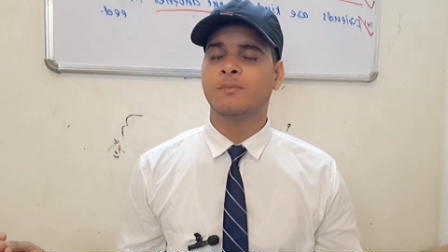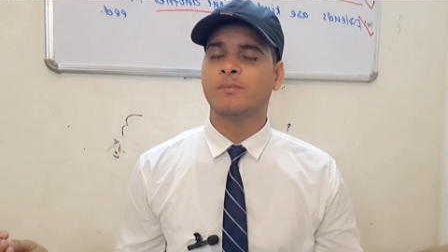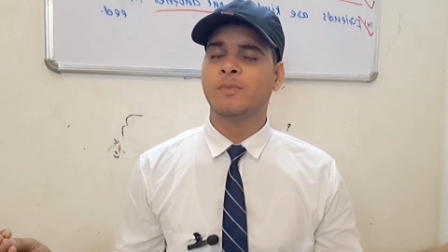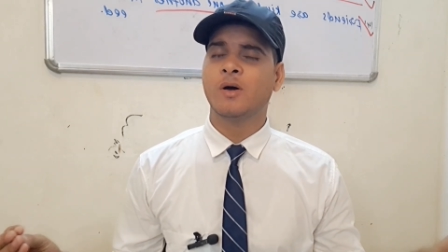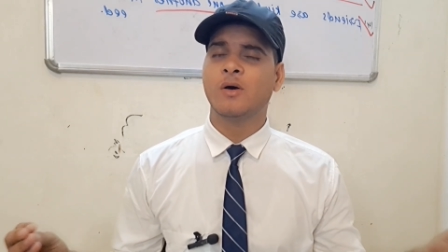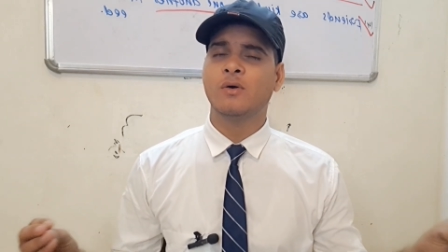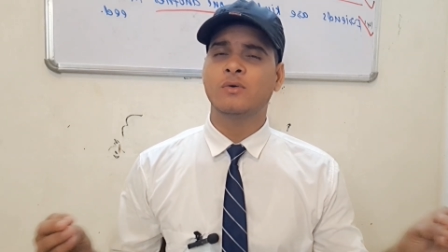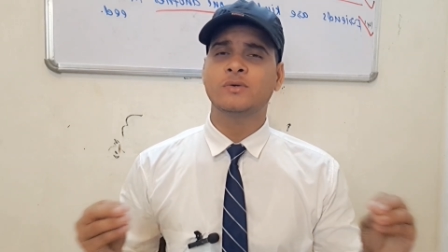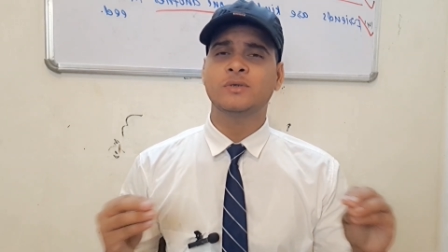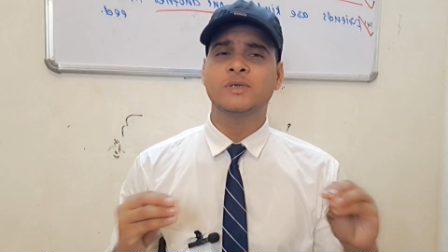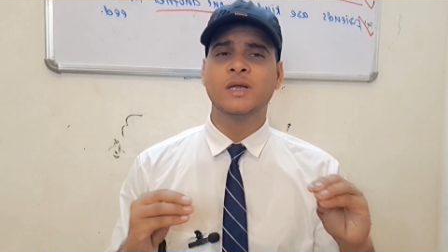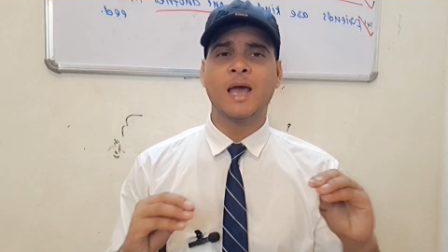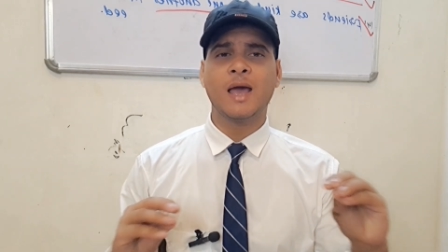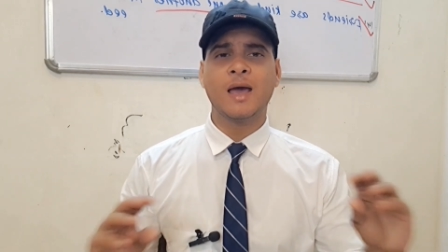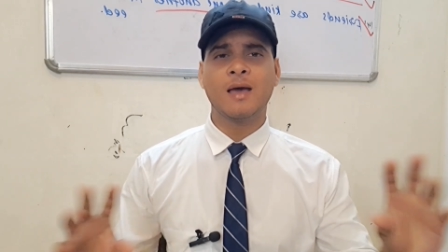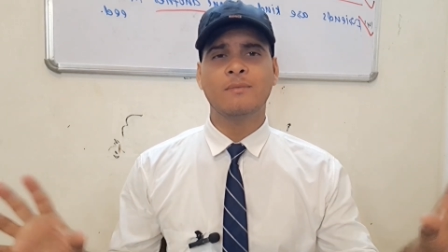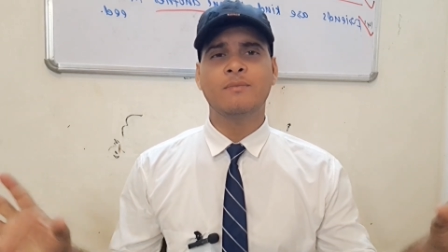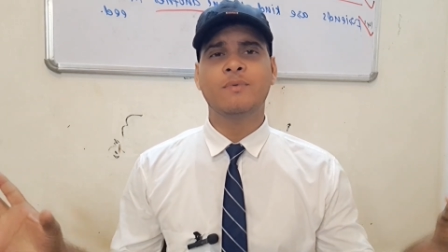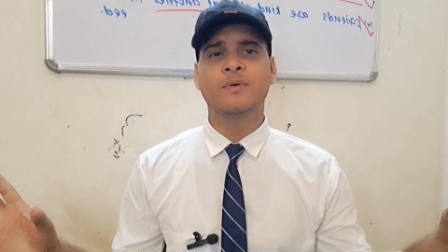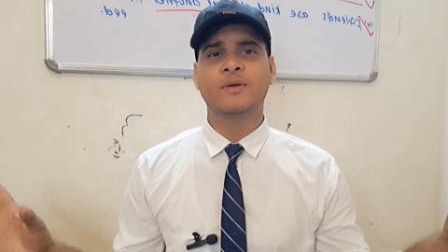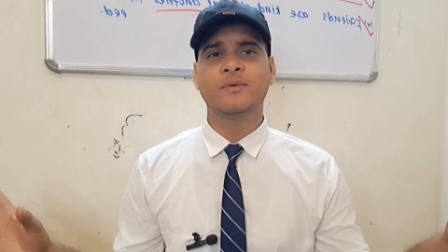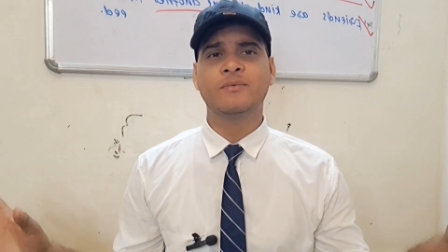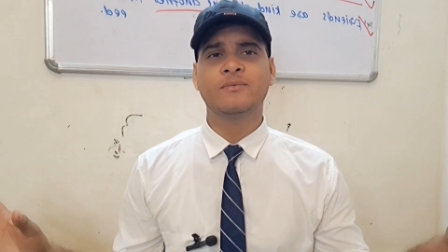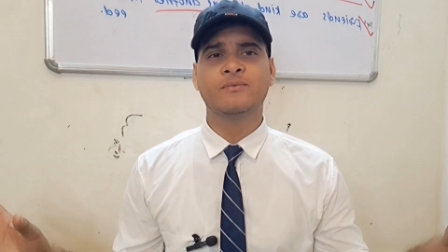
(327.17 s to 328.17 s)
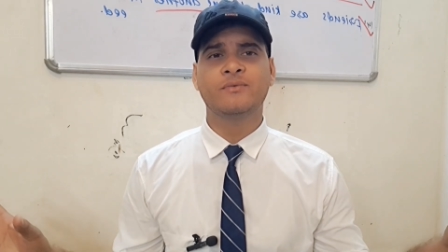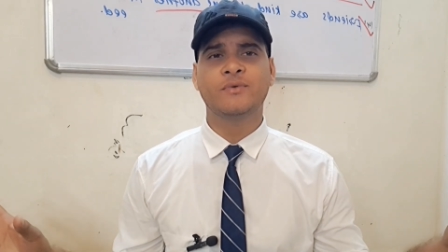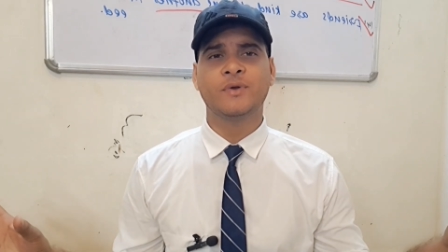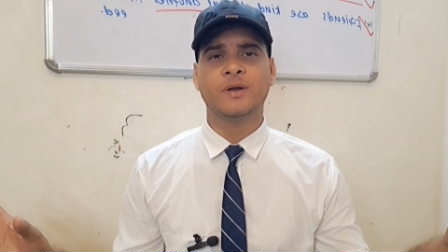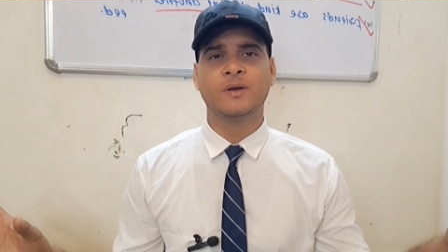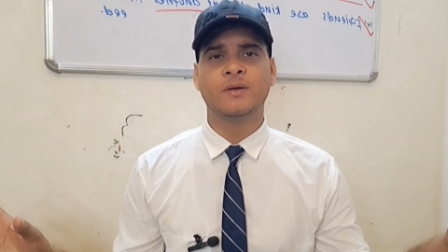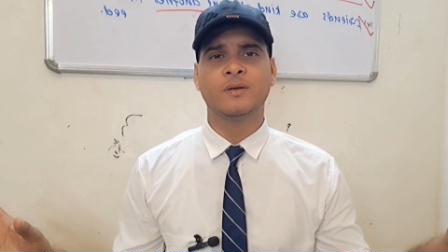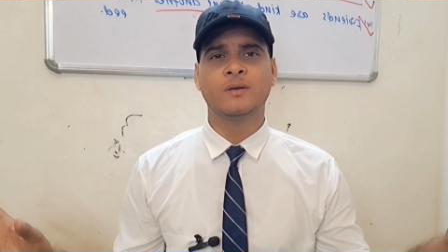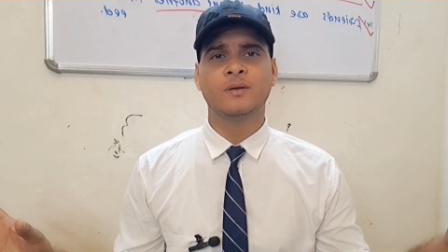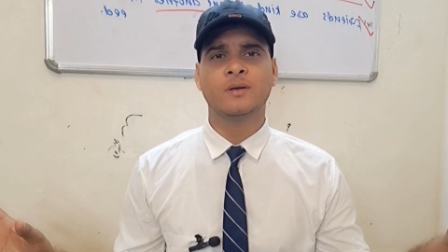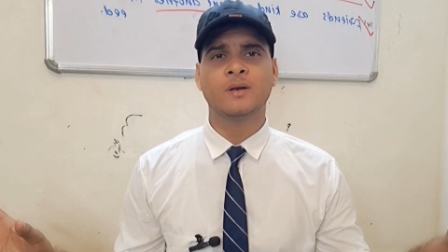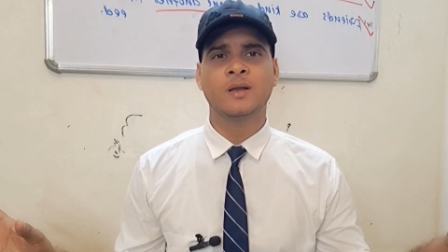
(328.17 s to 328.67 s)
about every
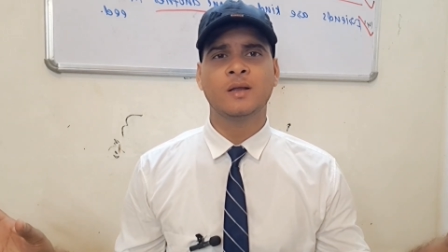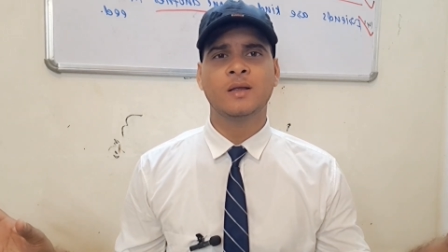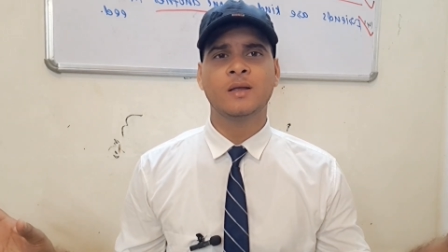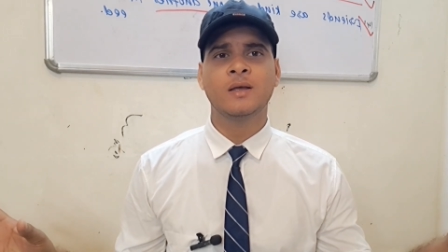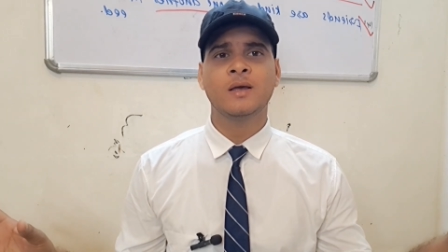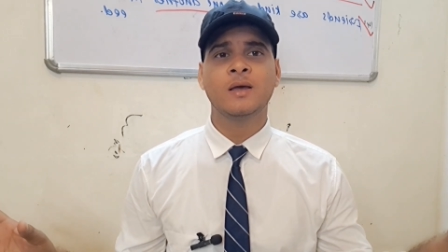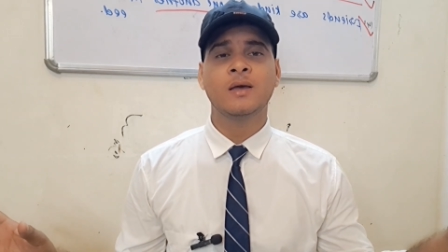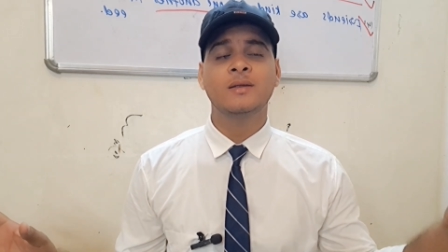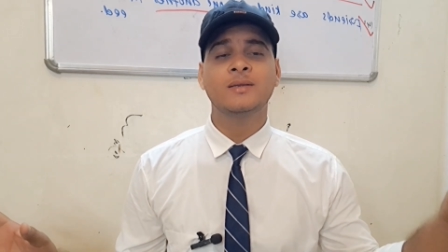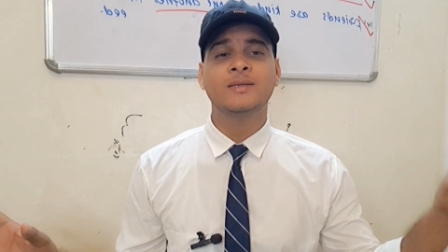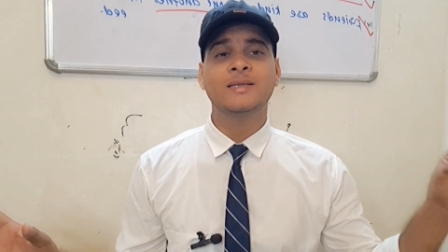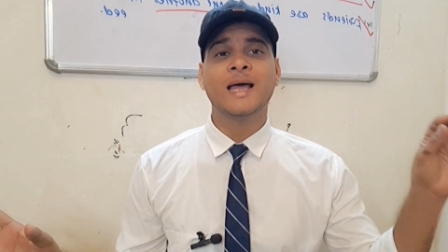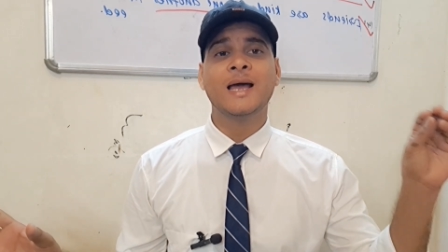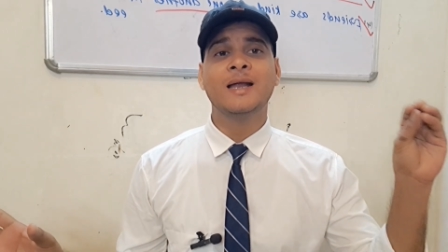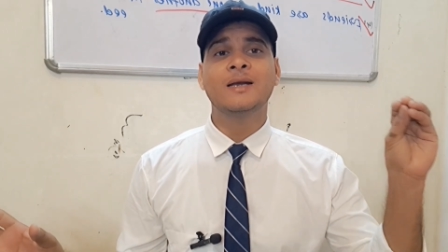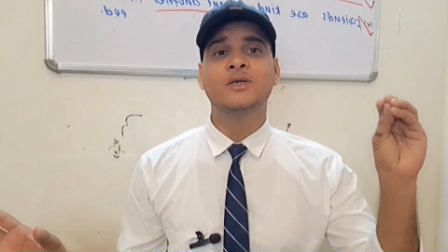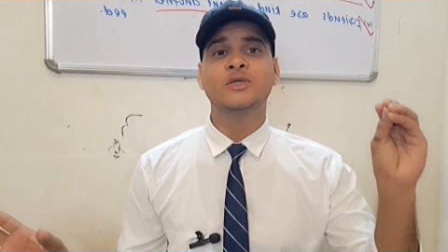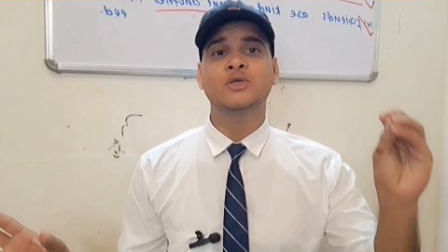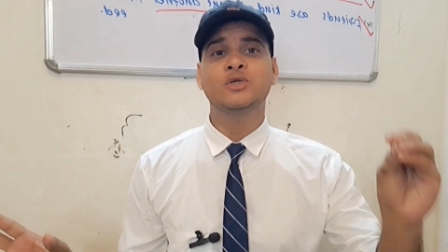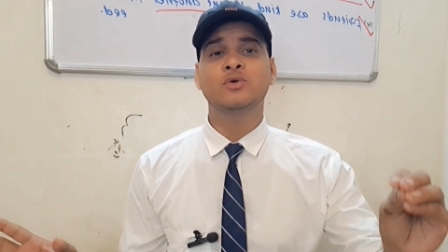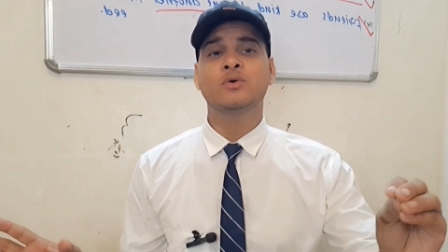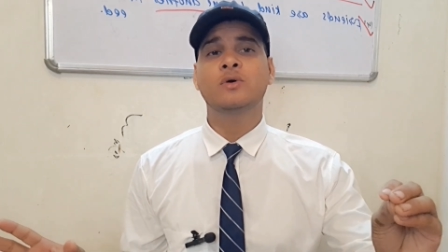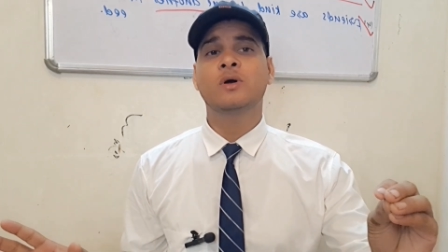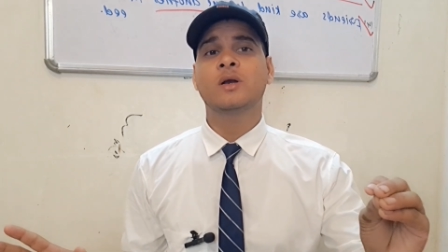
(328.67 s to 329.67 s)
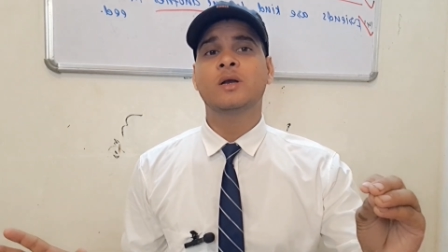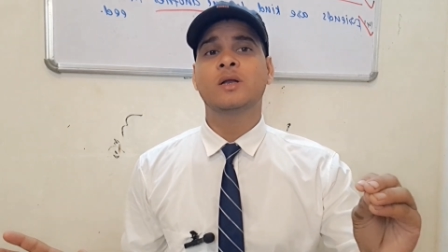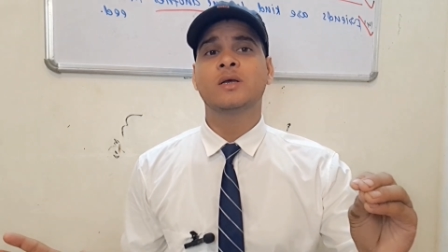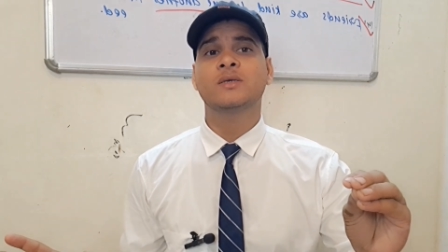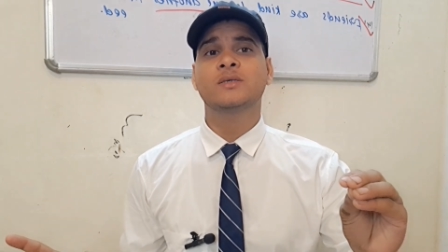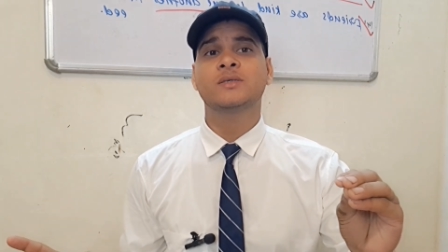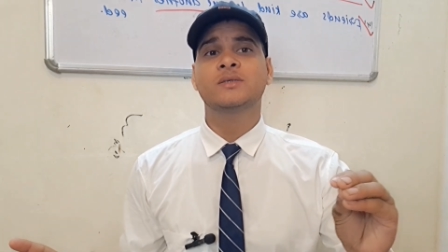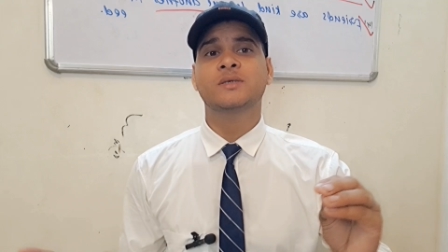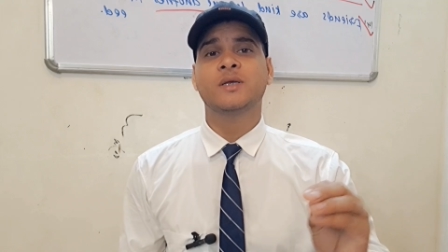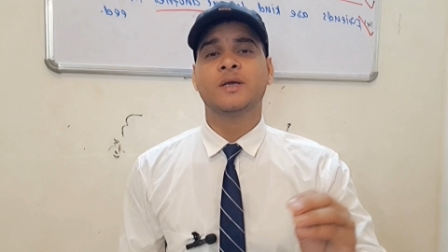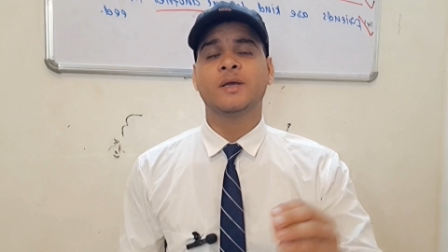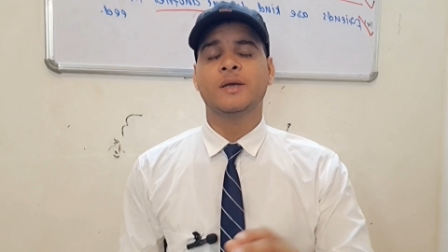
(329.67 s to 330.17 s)
field that you
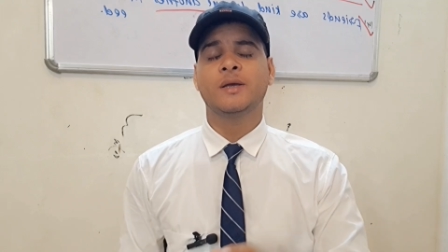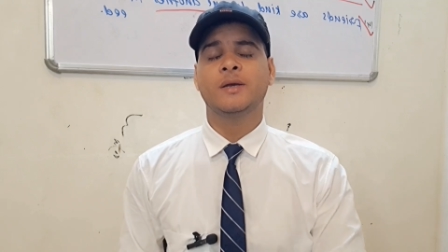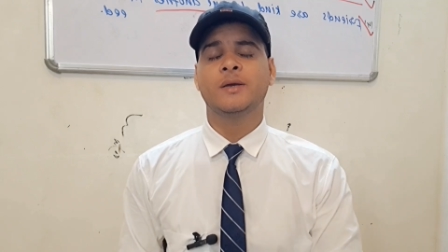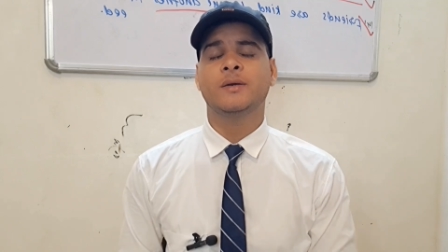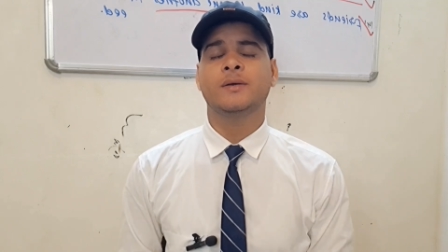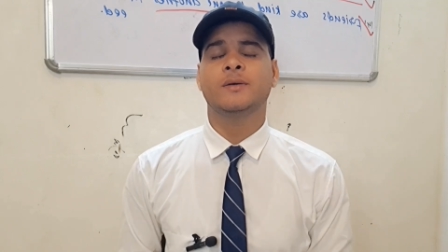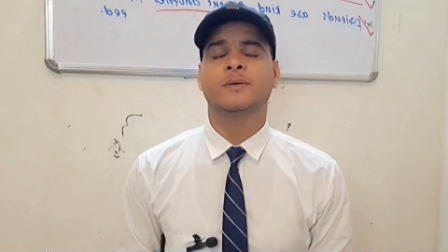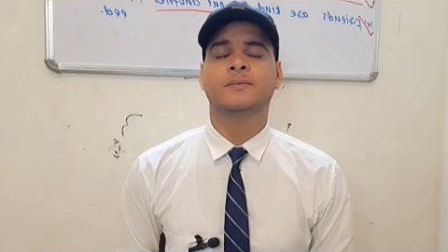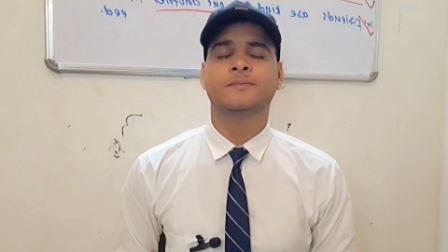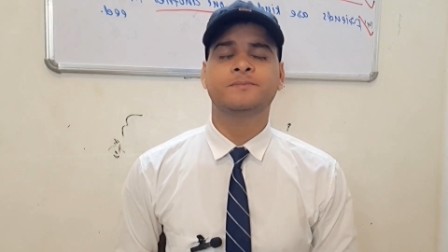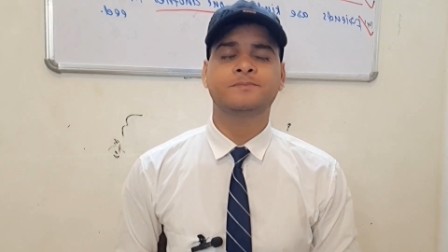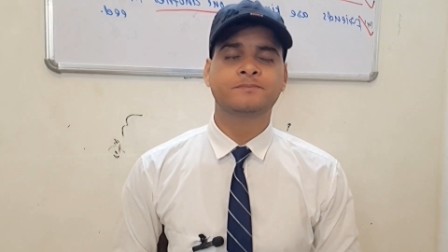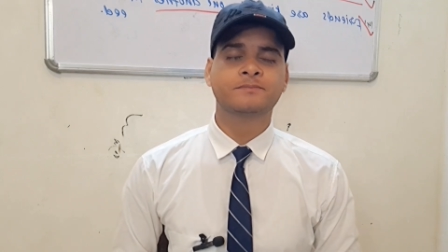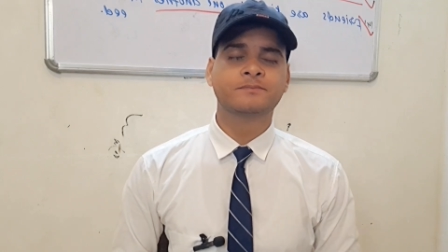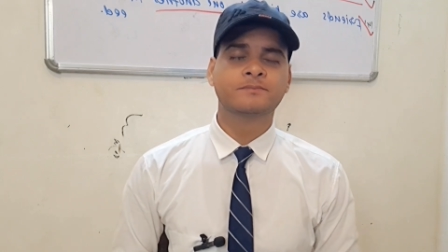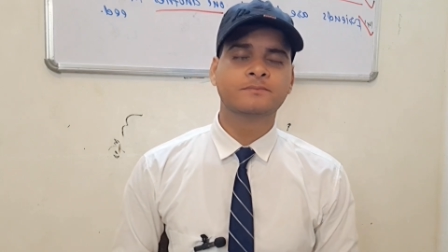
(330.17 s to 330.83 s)
wanna share.